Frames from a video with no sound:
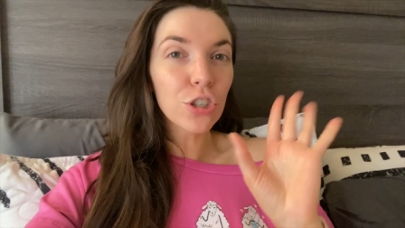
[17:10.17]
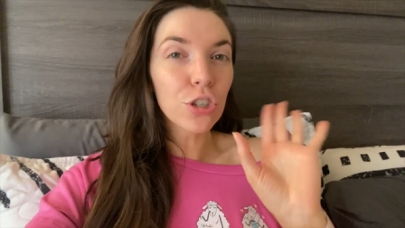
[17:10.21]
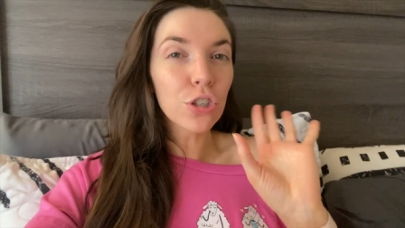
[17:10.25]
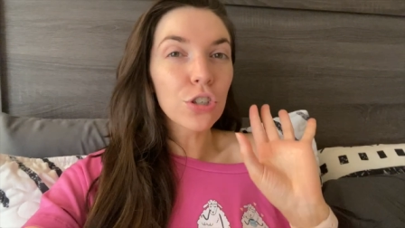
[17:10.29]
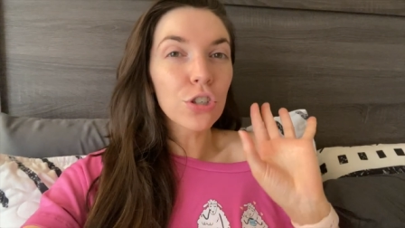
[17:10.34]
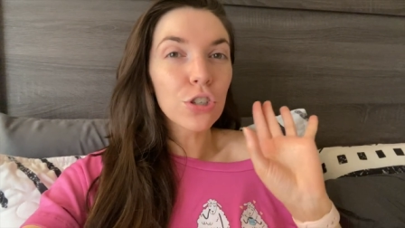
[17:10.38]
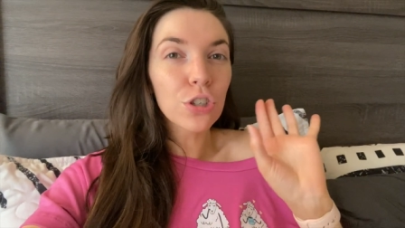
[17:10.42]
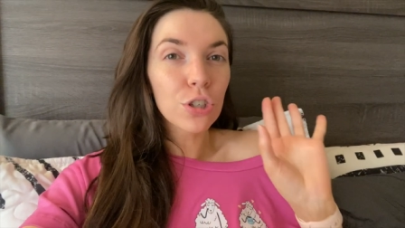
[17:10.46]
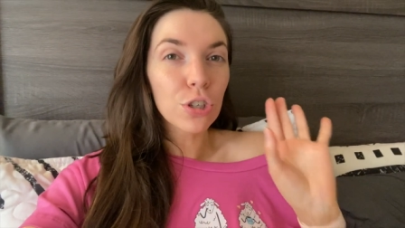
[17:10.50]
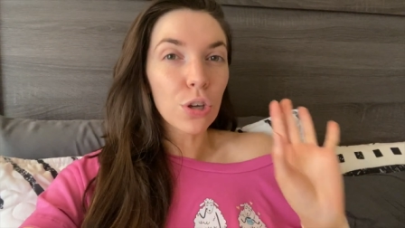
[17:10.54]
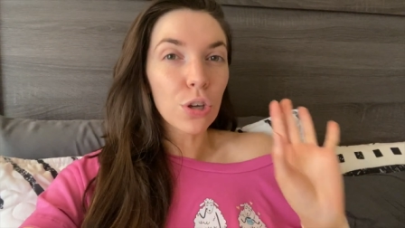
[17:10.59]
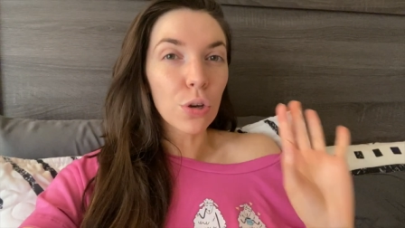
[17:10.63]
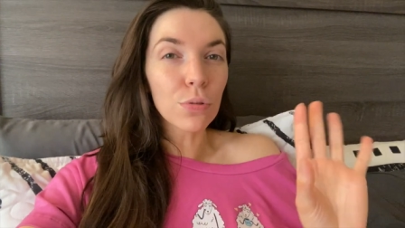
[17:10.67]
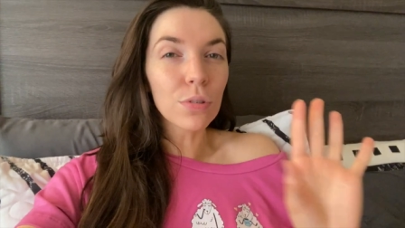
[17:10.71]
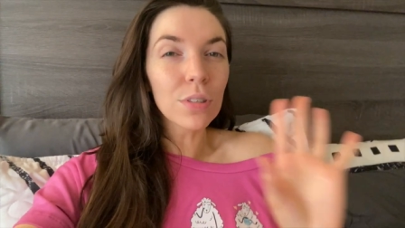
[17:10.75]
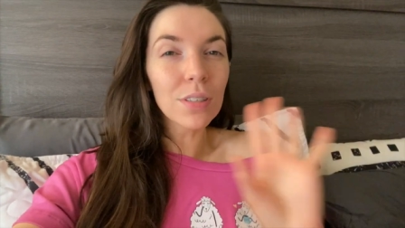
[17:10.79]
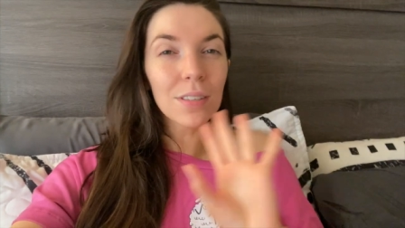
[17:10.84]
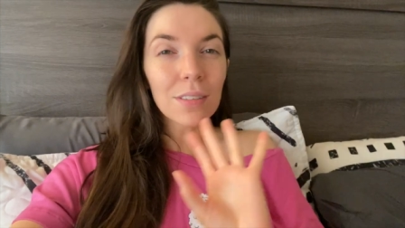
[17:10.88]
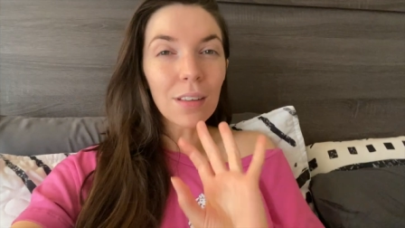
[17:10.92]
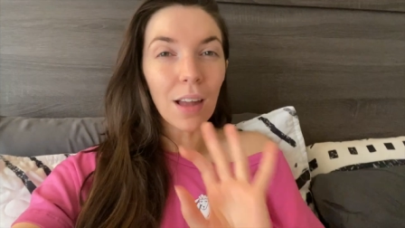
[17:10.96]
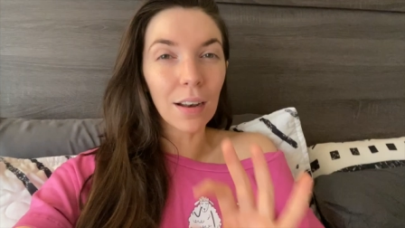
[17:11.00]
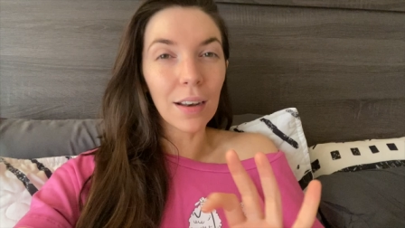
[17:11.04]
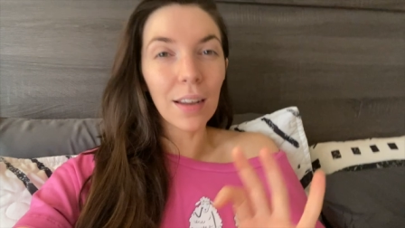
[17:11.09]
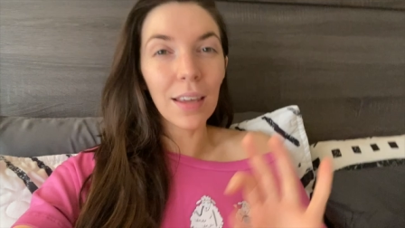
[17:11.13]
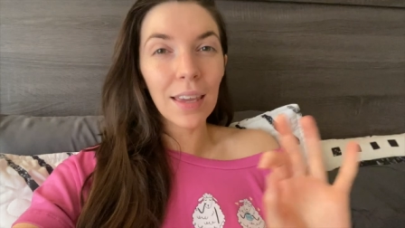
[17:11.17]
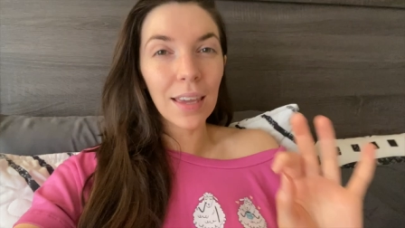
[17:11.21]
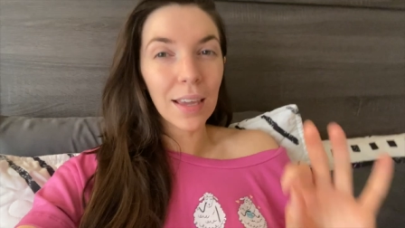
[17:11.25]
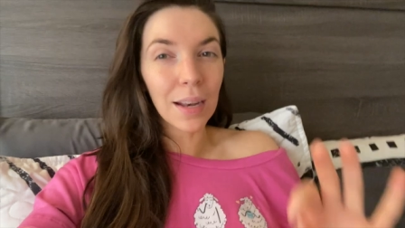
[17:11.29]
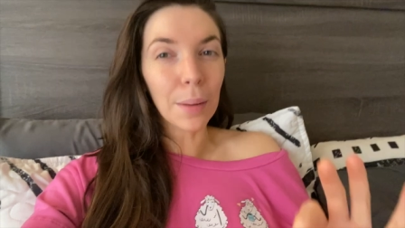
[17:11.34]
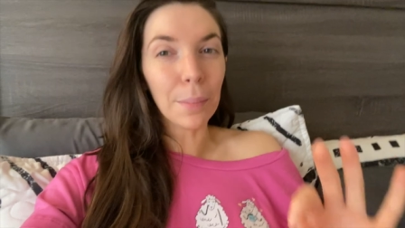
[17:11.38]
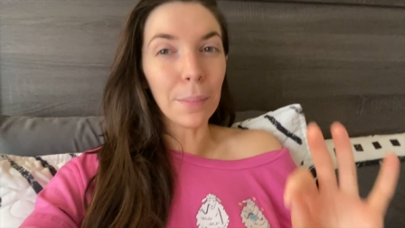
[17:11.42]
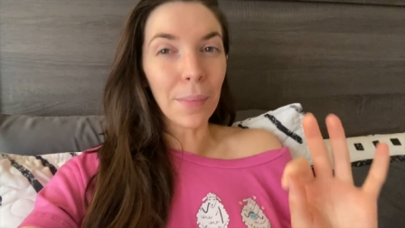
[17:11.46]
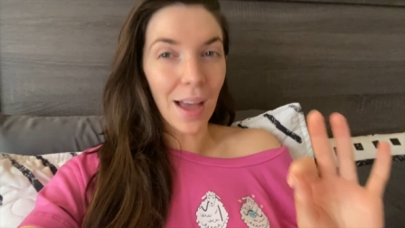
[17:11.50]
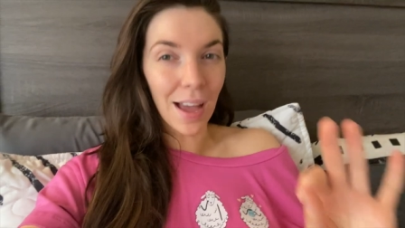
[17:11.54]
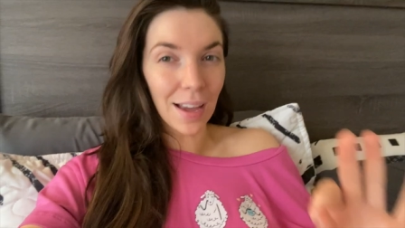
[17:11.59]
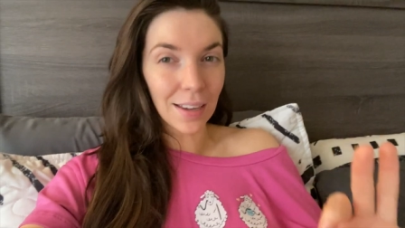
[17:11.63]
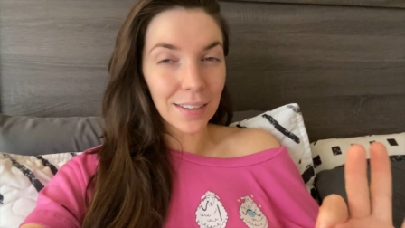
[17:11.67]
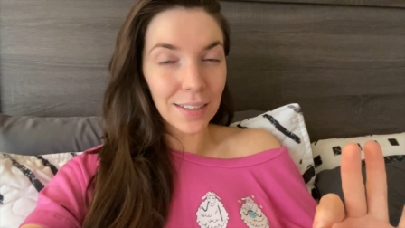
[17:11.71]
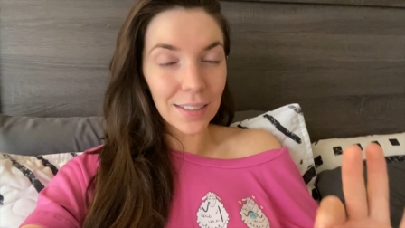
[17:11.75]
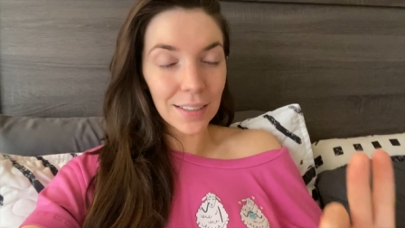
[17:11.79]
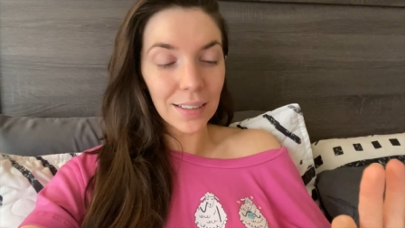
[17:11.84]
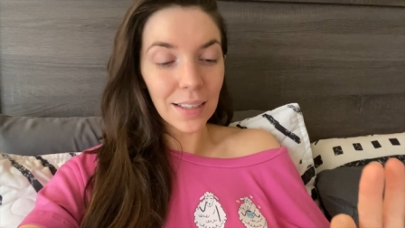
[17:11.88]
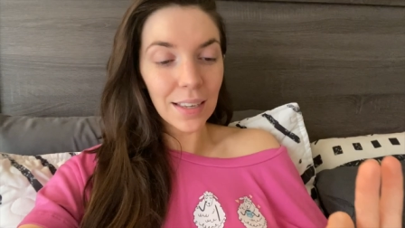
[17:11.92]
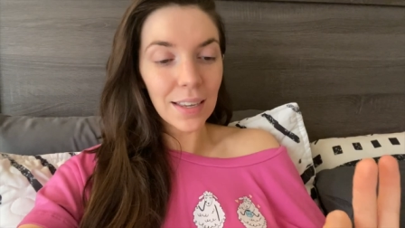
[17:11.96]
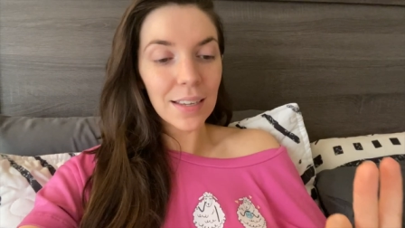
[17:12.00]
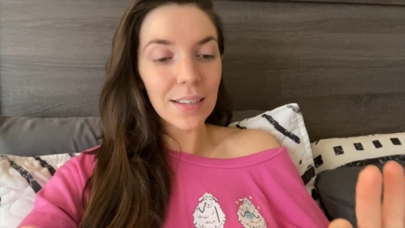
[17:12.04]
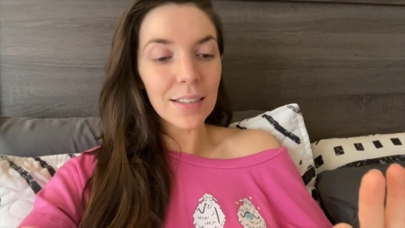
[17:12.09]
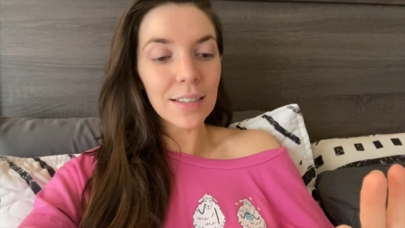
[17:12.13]
just so stunning and
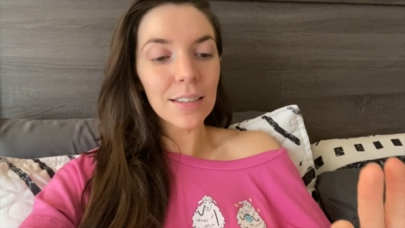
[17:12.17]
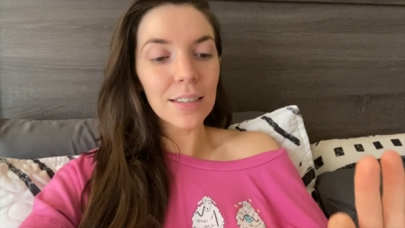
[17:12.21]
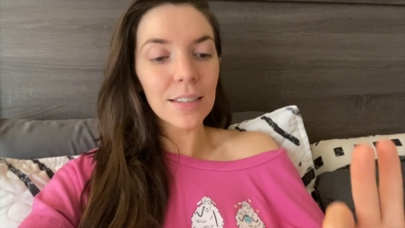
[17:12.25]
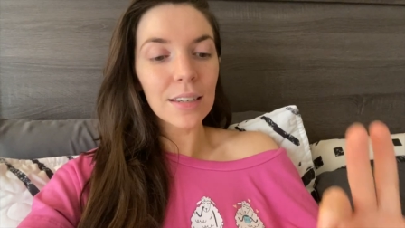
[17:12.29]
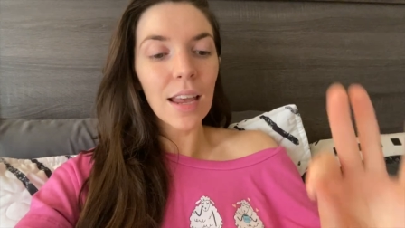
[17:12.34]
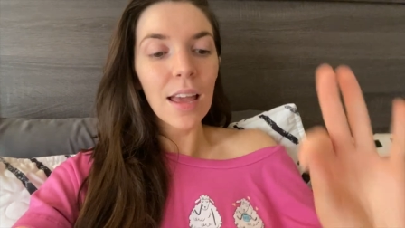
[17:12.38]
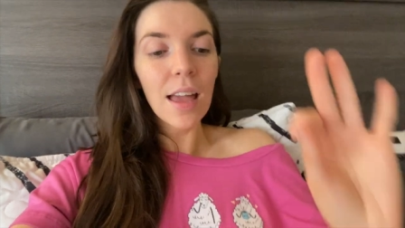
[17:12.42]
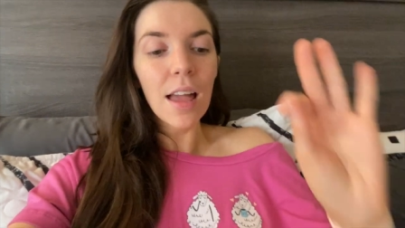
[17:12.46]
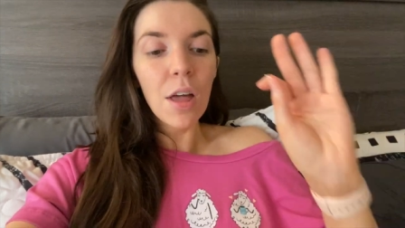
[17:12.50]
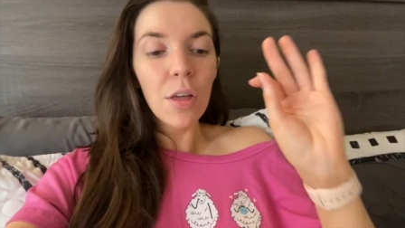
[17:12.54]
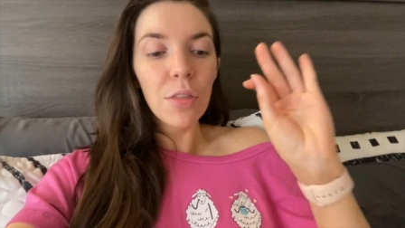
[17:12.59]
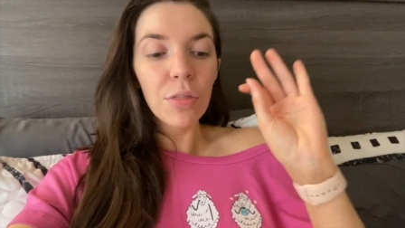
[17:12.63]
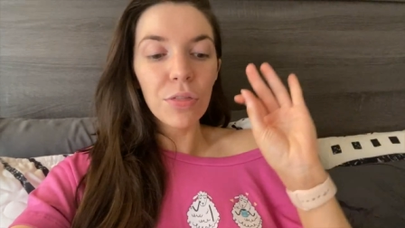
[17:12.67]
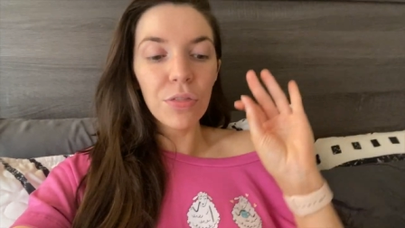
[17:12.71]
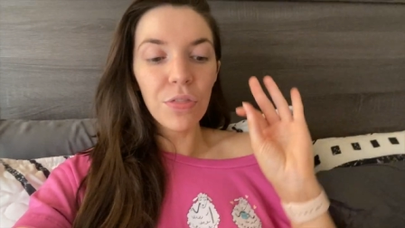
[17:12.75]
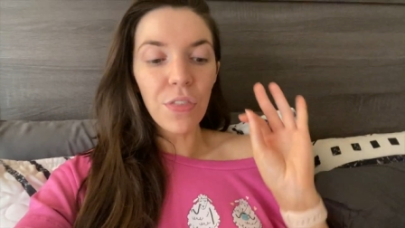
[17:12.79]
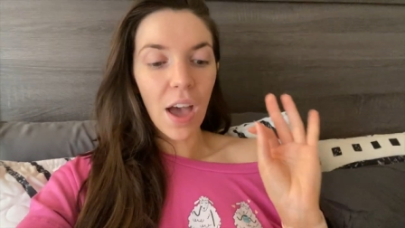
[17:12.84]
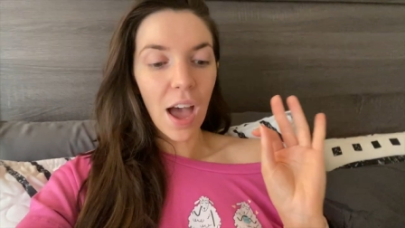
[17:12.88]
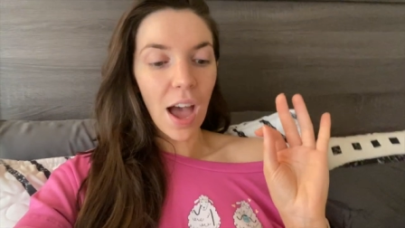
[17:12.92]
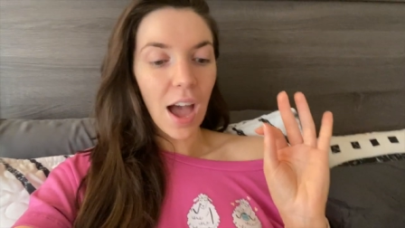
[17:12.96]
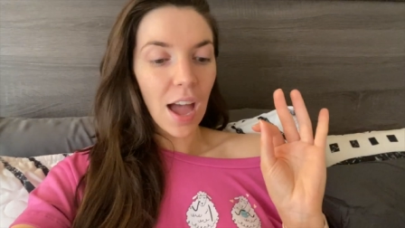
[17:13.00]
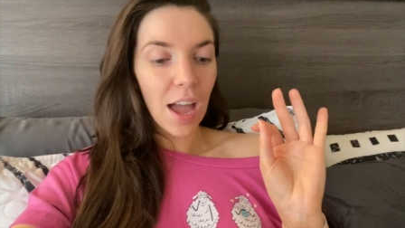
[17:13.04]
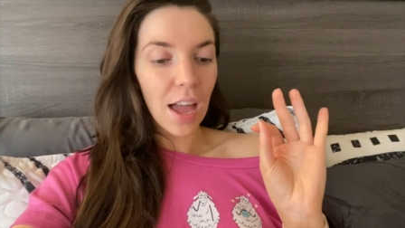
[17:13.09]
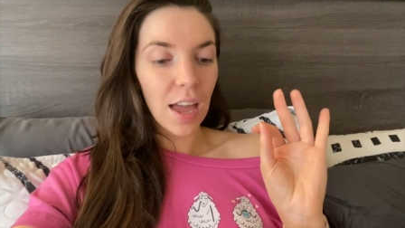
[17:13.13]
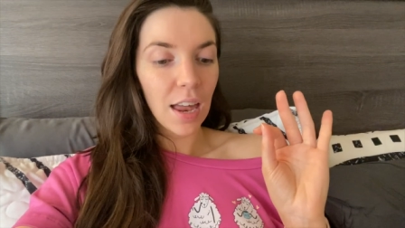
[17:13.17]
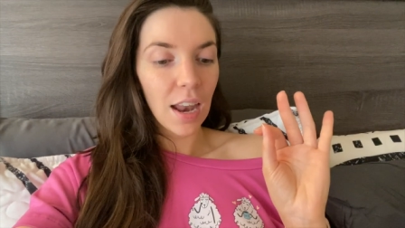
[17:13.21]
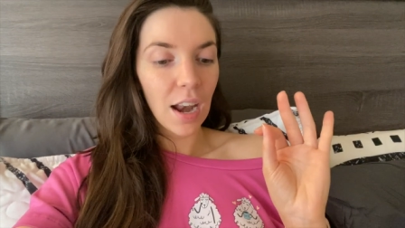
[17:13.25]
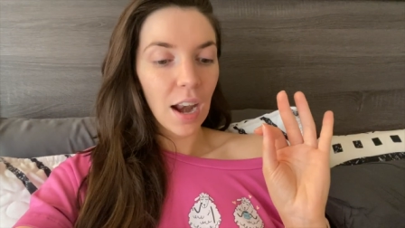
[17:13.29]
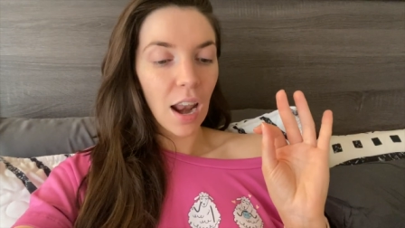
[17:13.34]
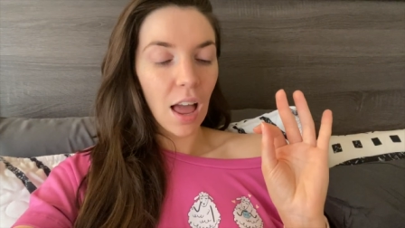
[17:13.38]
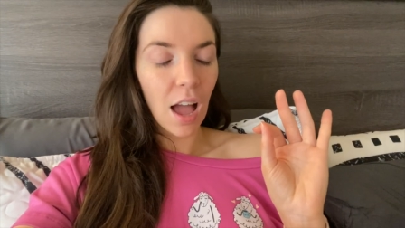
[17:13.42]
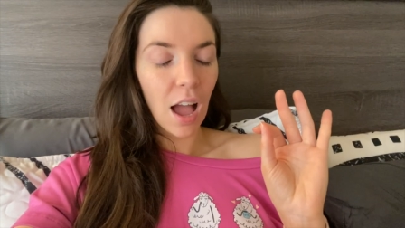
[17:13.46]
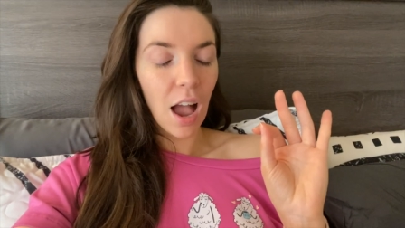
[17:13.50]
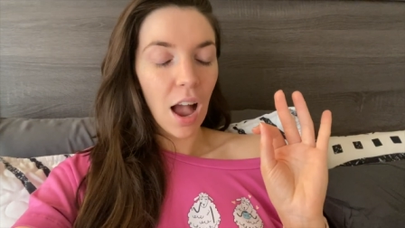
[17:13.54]
immaculate that